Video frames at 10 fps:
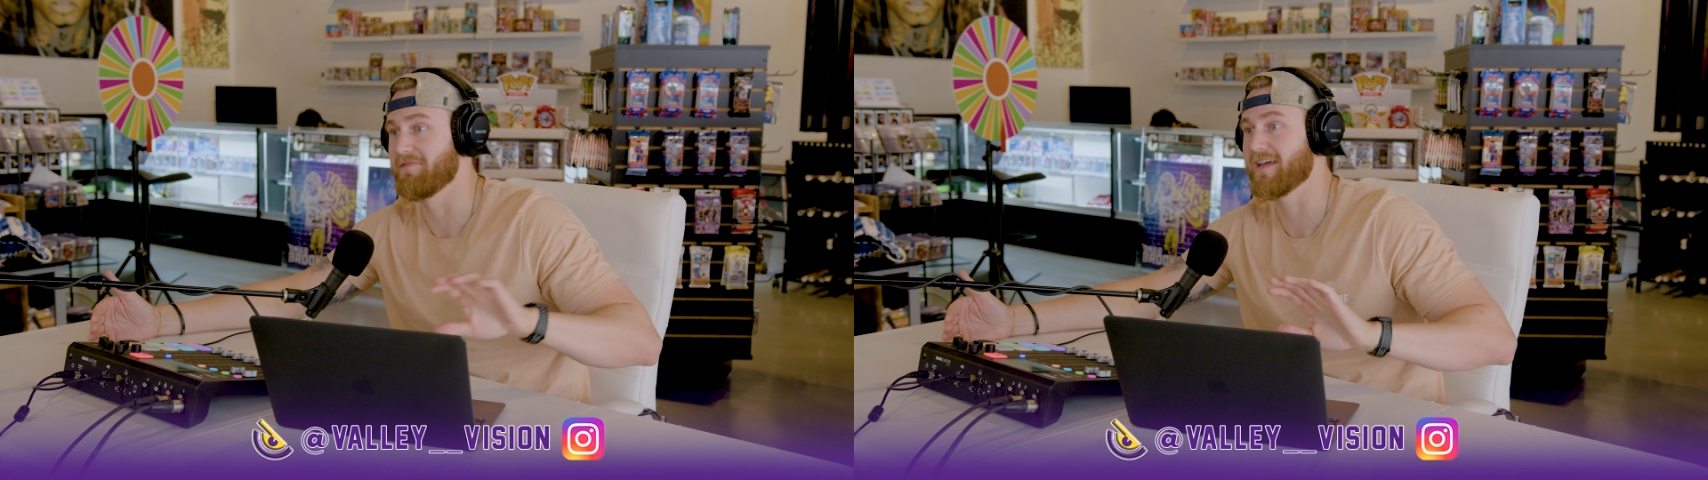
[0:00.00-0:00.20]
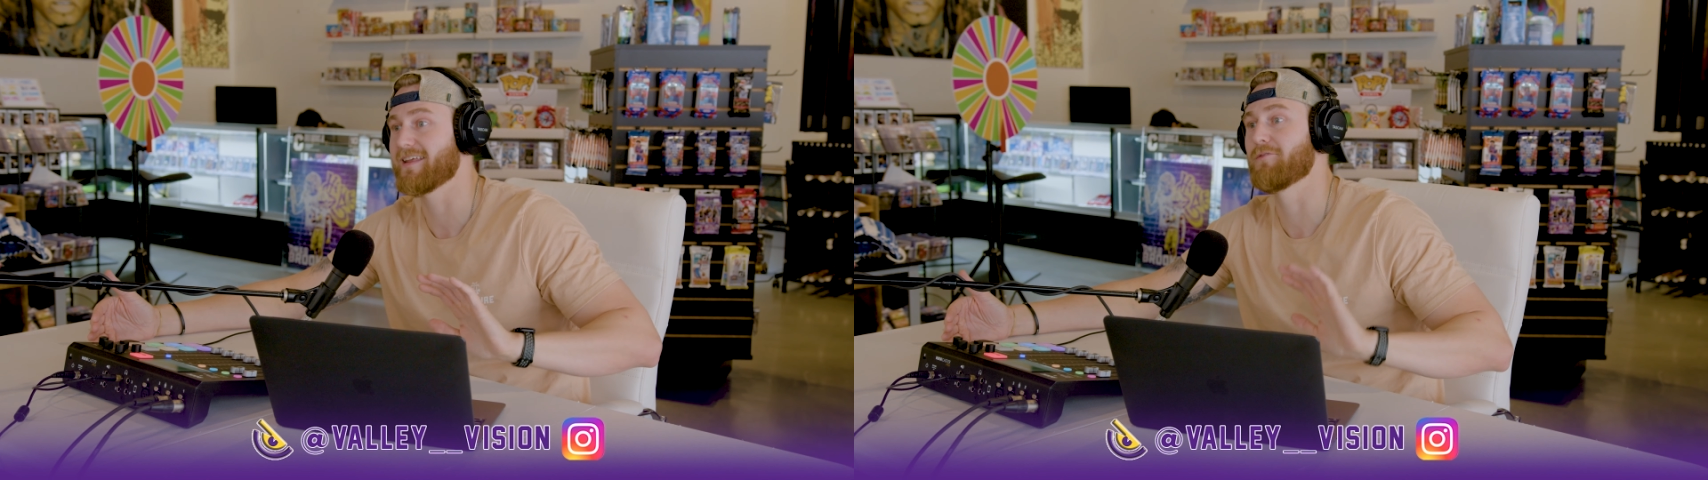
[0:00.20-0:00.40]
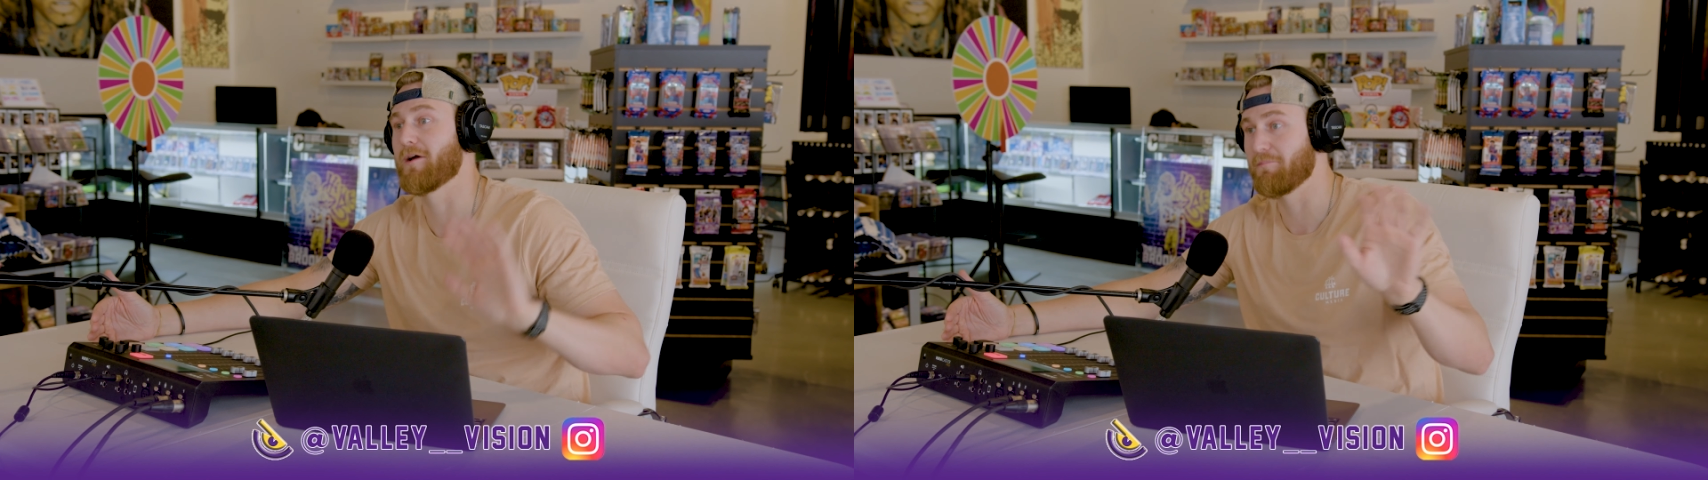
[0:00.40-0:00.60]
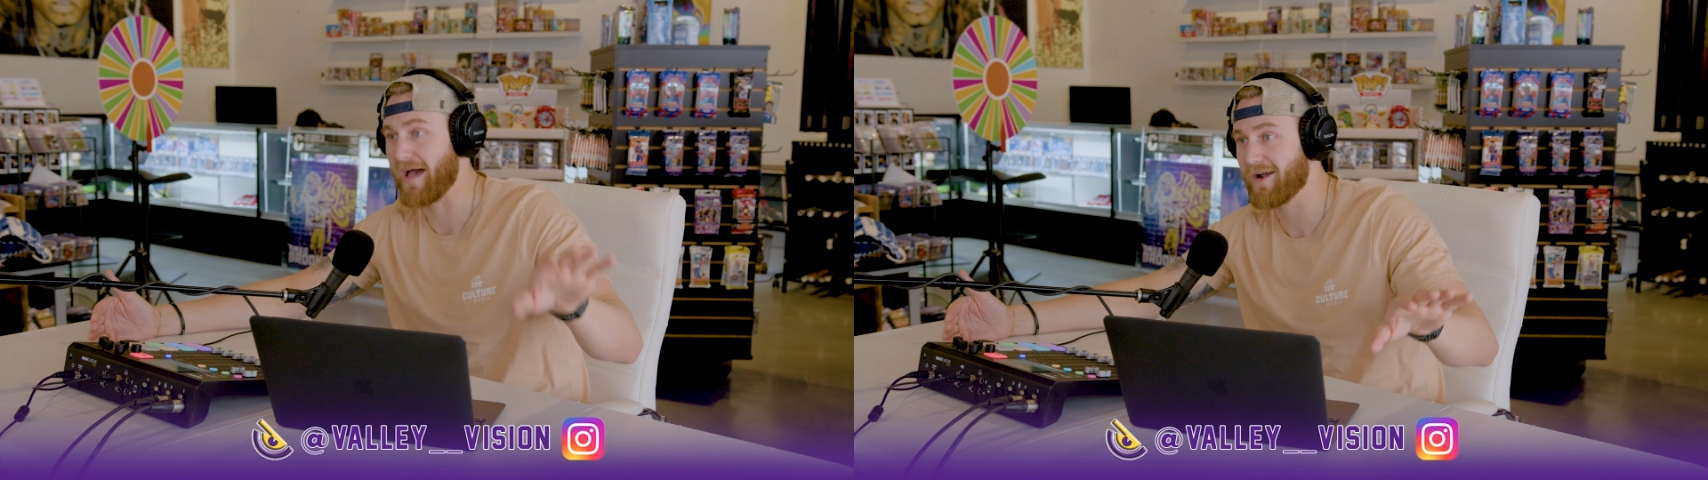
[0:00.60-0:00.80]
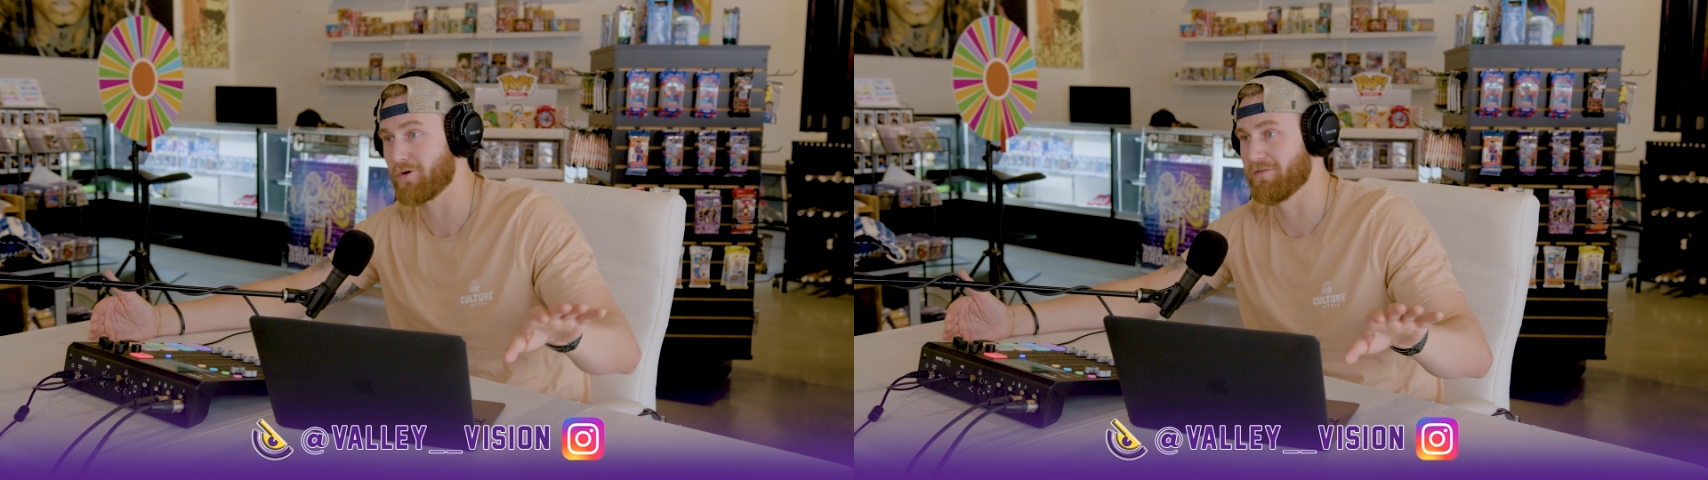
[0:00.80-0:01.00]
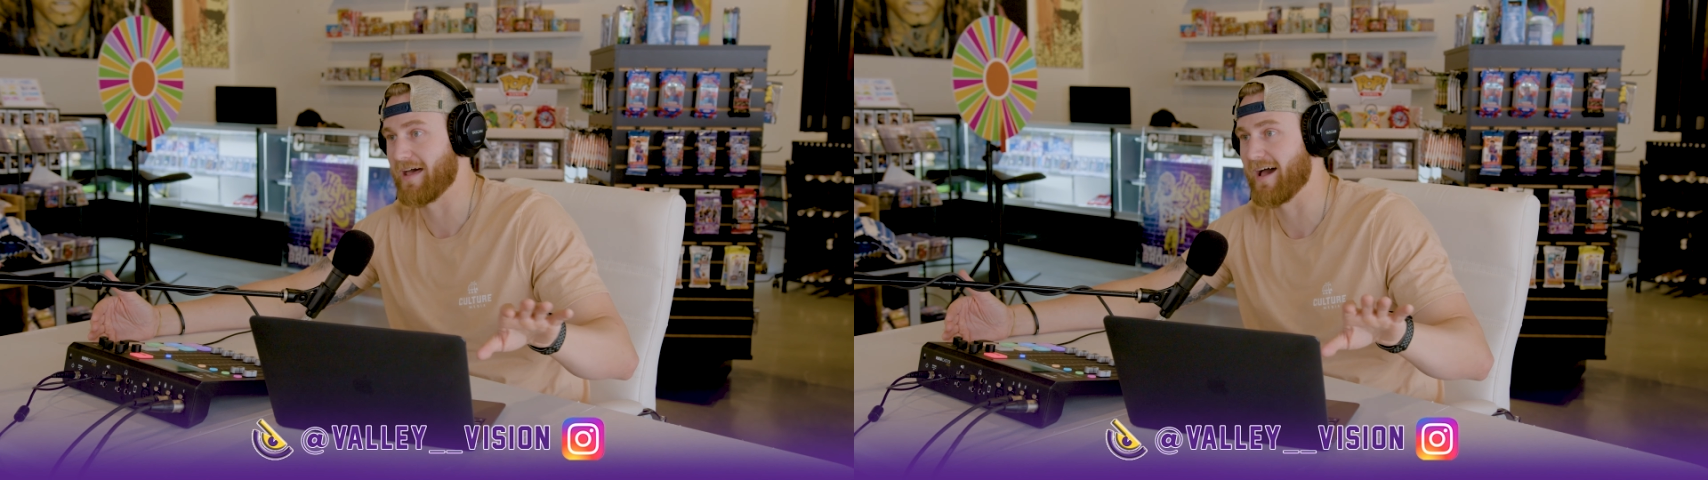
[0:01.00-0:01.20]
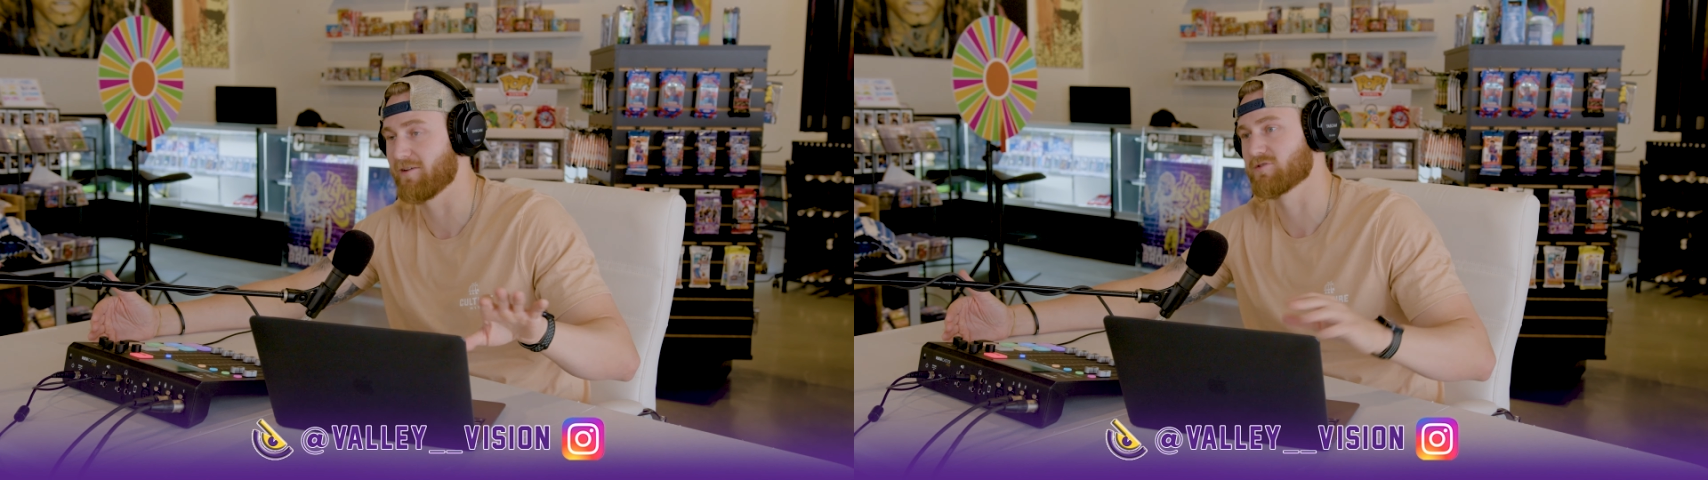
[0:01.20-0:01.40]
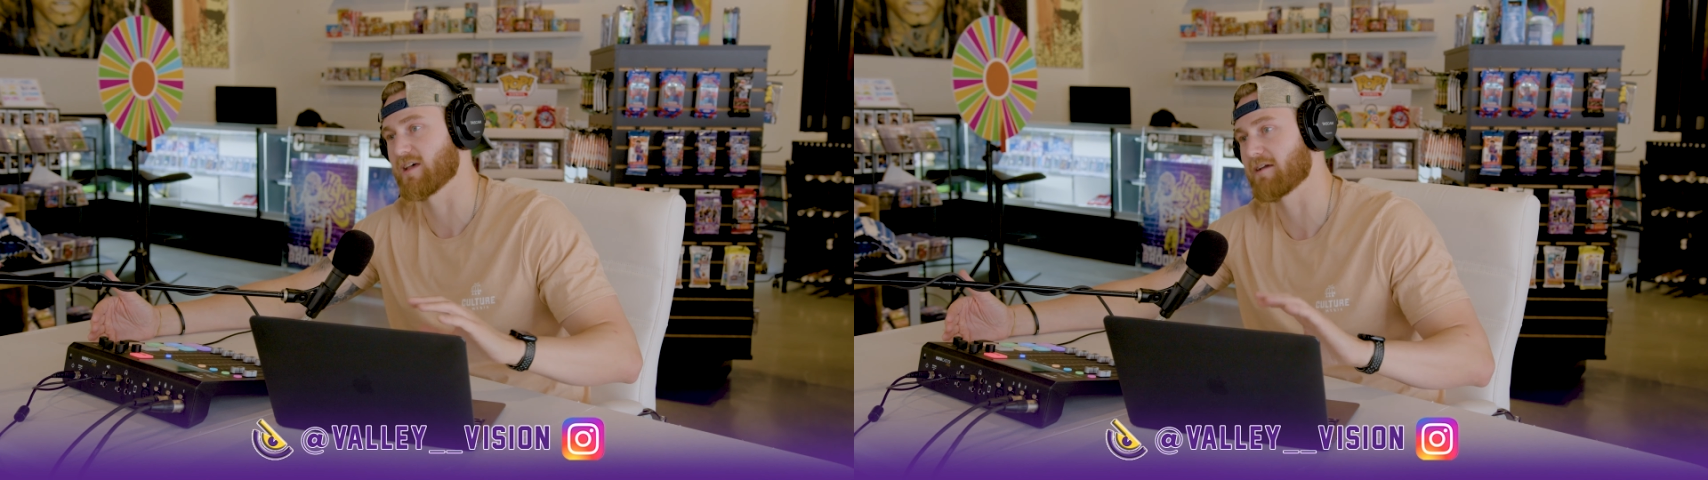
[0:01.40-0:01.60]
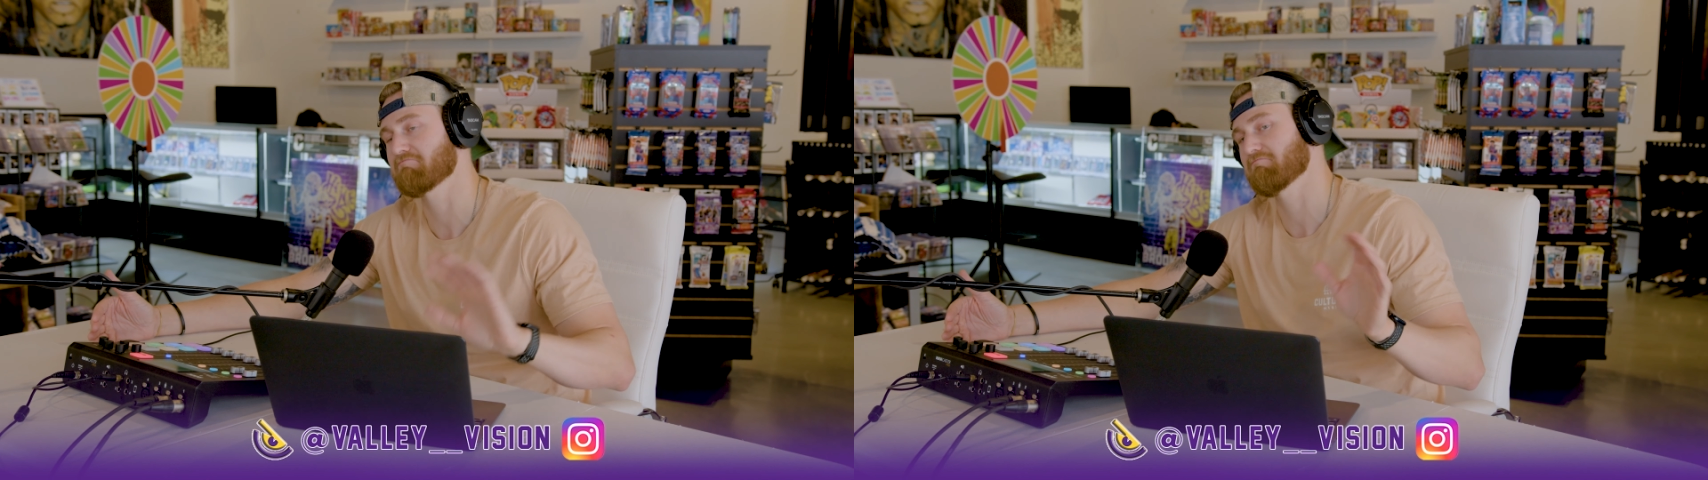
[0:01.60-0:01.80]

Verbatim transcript: and then he went back on that and was like, mm,